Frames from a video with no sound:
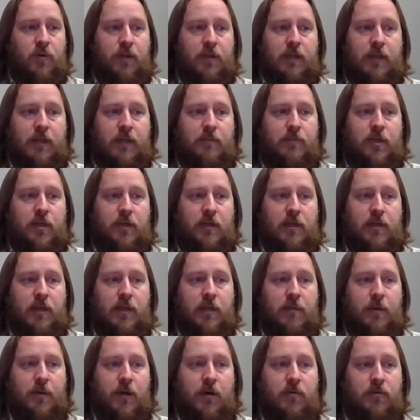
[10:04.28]
one that I'm talking
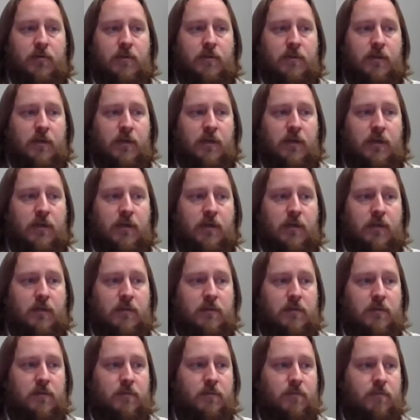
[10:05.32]
about.
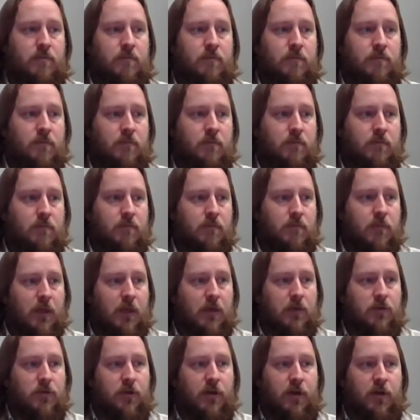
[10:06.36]
It's, I
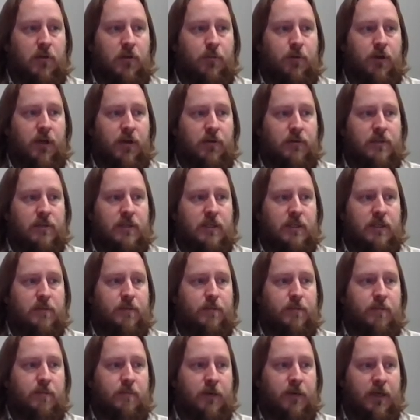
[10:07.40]
don't know how to pronounce this,
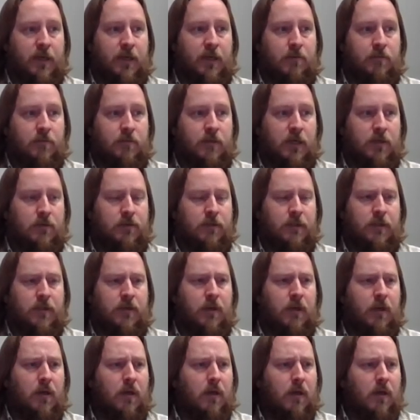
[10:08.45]
Beckham Doughty.
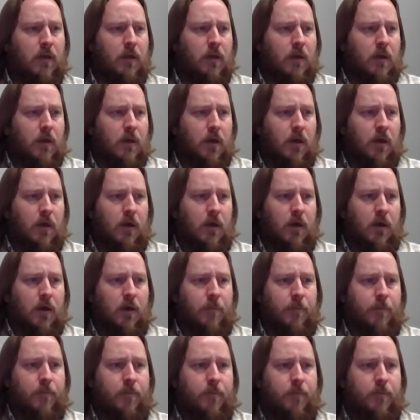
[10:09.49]

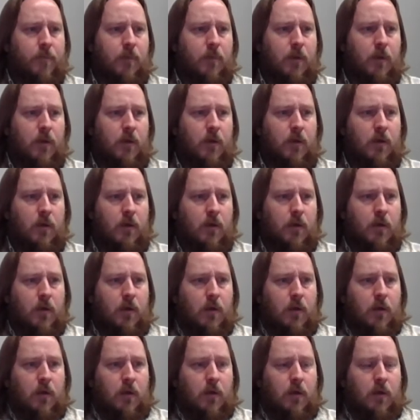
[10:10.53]
Um,
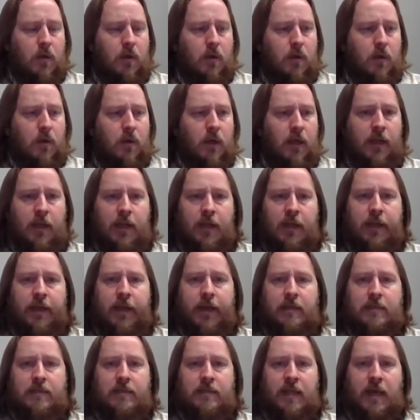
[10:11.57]
in any
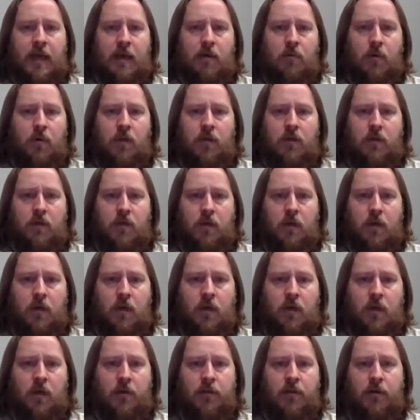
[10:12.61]
case, that one,
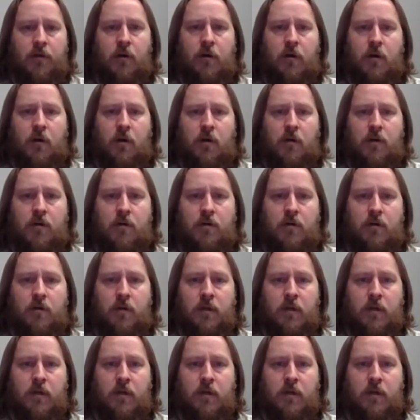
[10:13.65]
there are